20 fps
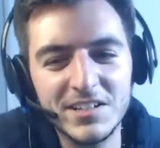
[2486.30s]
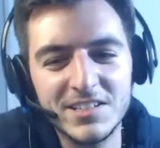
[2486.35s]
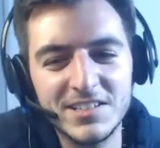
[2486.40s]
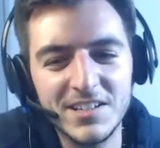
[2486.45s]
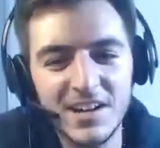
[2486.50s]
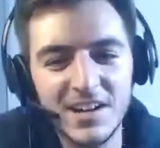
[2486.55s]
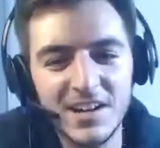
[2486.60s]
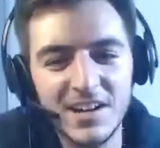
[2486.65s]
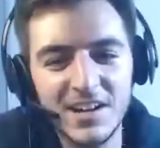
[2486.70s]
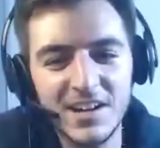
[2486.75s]
eating
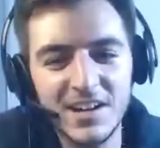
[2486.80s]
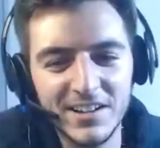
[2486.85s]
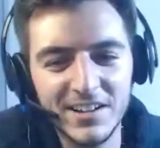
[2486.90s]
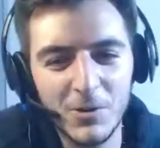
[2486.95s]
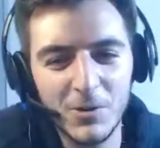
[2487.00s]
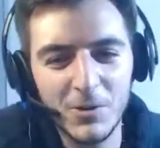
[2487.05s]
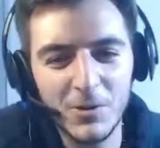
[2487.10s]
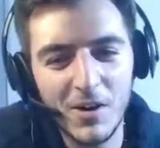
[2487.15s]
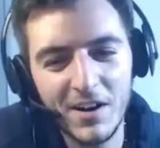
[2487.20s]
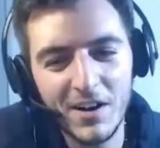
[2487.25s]
Sonic
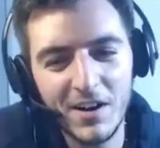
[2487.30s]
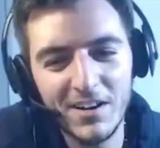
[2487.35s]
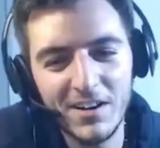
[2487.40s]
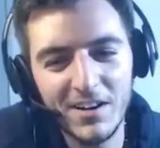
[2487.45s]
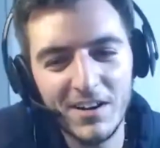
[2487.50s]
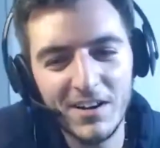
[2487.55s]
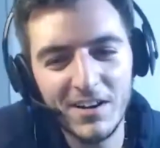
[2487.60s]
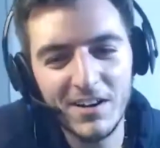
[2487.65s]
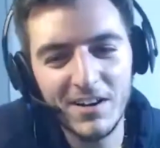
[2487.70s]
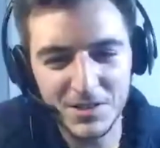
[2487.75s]

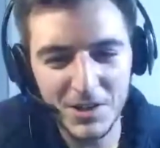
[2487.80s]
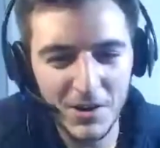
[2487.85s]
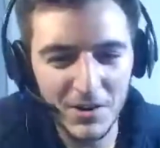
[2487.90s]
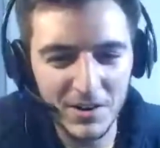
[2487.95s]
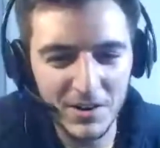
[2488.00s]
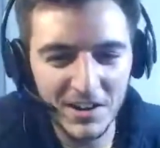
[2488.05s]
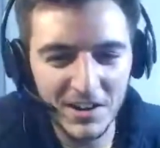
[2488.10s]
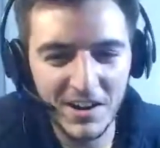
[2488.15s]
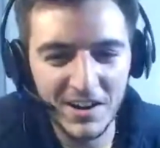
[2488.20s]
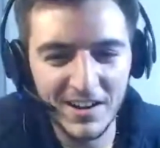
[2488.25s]
while this was
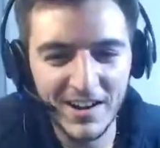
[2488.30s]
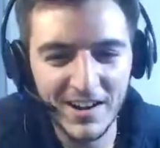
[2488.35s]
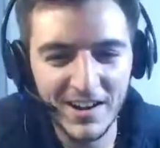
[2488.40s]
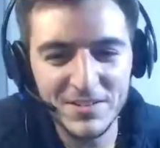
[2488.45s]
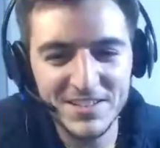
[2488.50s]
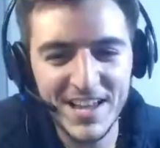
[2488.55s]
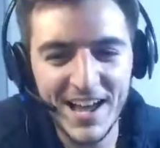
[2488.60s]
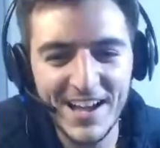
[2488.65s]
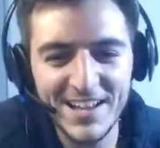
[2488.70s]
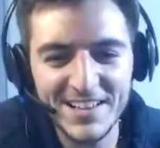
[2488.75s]
going on. I
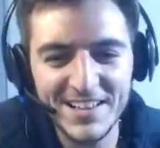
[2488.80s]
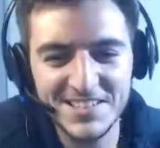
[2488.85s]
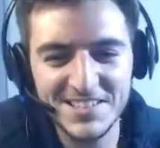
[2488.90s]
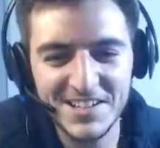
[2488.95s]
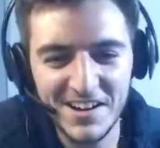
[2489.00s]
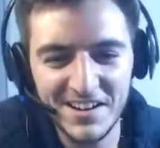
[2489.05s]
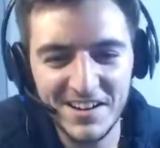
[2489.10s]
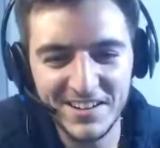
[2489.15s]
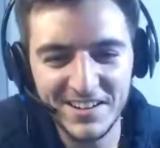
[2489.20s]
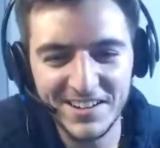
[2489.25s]
was at
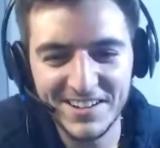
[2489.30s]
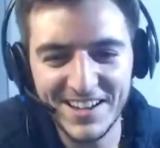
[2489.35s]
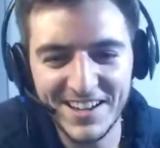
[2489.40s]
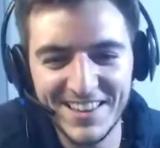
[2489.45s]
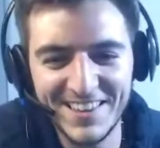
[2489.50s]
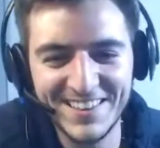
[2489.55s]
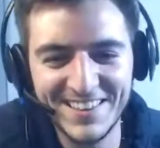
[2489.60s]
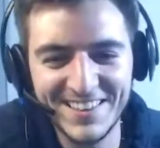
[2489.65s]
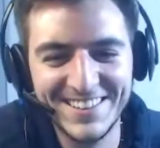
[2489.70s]
Sonic.